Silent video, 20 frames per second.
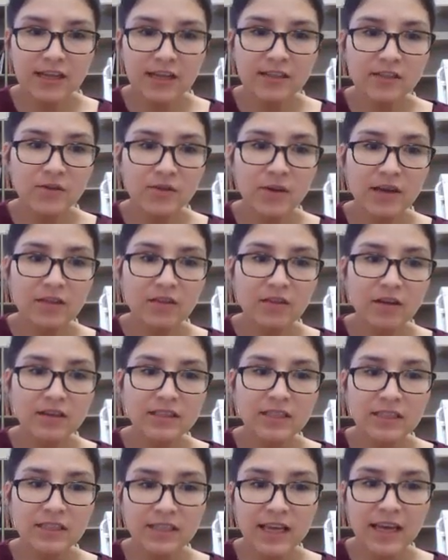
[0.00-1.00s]
so I thought
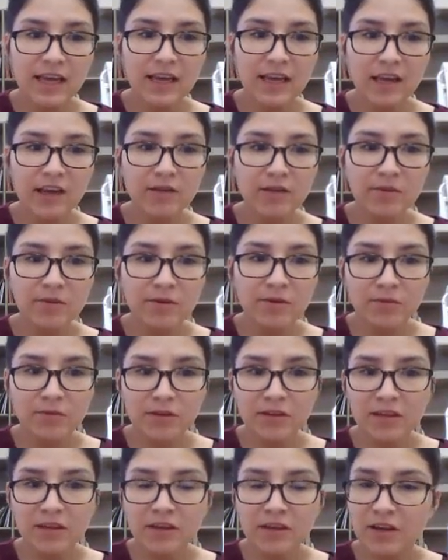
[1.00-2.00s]
today it'd be
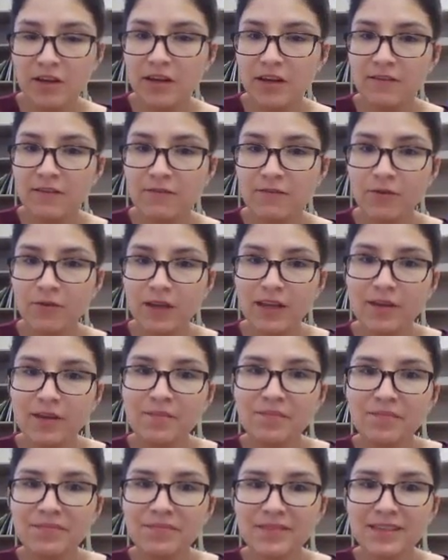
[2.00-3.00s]
really good if we
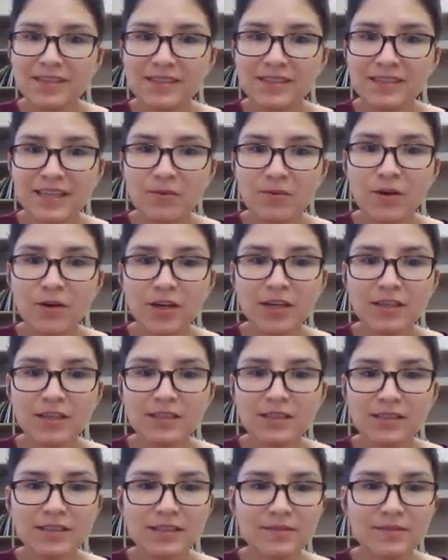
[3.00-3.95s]
did words.